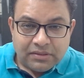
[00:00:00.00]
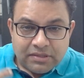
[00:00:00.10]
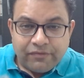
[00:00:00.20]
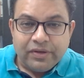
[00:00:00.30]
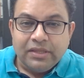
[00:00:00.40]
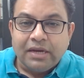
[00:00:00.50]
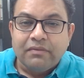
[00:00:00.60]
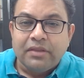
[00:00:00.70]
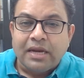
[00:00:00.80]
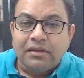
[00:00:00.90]
suffering
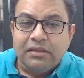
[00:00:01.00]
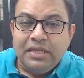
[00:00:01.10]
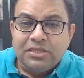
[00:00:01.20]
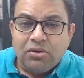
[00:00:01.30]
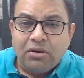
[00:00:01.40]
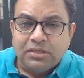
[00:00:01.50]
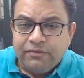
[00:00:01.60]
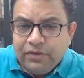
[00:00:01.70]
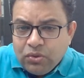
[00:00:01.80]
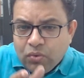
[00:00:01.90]
that these thoughts,
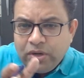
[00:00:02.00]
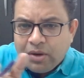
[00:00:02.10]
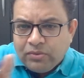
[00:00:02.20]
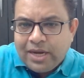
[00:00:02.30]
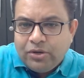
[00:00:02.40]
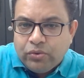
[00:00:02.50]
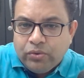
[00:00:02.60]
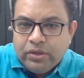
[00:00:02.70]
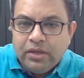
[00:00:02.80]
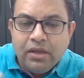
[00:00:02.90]
if we go down that
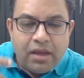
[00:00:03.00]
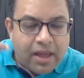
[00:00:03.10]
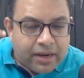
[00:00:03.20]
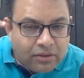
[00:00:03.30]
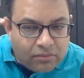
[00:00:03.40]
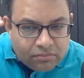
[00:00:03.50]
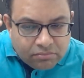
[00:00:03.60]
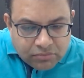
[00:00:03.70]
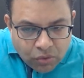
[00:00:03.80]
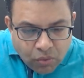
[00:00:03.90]
road and
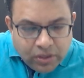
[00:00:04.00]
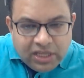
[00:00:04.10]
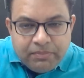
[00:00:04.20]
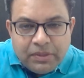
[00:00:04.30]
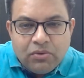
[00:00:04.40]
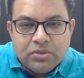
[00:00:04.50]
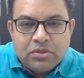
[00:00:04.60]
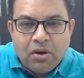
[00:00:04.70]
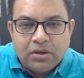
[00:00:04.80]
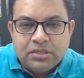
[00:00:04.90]
go deep in those
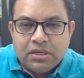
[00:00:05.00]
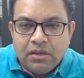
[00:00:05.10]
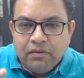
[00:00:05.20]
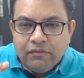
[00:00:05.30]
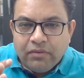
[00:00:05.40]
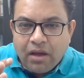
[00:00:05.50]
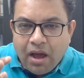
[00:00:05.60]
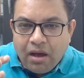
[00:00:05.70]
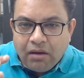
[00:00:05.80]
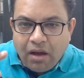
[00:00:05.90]
thoughts,
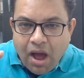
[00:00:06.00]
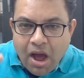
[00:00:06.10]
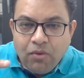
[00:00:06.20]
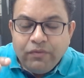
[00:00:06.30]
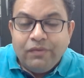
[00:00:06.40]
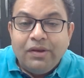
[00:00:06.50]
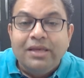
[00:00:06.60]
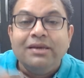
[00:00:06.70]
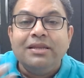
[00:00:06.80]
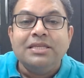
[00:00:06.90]
how we will
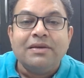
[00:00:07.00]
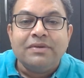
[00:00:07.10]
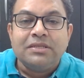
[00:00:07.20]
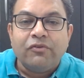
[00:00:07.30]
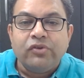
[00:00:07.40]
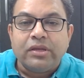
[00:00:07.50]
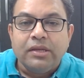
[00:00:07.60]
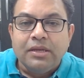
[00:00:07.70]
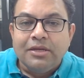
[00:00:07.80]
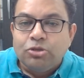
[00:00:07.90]
increase our suffering.
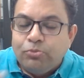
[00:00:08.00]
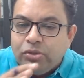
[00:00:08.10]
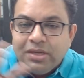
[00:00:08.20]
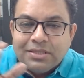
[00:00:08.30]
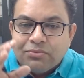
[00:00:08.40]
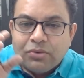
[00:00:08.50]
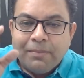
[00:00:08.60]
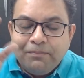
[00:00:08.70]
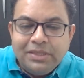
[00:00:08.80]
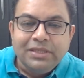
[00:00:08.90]
So Buddha's
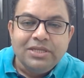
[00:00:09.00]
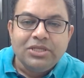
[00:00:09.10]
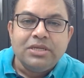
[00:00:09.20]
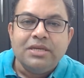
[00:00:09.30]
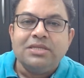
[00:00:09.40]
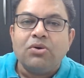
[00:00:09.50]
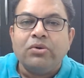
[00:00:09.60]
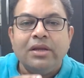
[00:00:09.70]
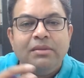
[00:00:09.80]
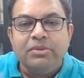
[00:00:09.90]
complete teaching is
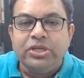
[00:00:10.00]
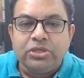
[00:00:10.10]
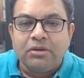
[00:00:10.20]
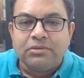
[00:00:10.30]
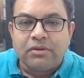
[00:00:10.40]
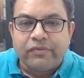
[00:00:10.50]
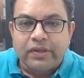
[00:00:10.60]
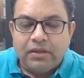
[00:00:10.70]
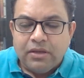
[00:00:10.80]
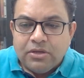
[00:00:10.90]
on elimination of
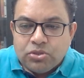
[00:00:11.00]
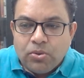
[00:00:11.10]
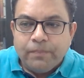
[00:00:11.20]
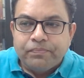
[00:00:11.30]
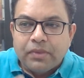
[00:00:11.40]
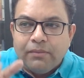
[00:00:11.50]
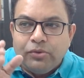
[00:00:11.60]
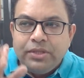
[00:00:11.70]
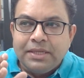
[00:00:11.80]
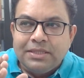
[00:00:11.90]
suffering. So
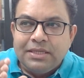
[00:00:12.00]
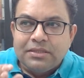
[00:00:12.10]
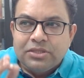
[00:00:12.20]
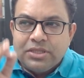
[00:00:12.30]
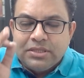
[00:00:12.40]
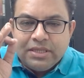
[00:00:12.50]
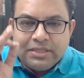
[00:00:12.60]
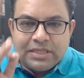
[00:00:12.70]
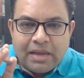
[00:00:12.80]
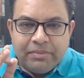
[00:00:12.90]
Buddha says, just
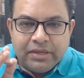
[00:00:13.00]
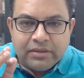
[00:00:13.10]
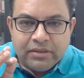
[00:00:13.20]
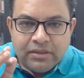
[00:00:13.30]
examine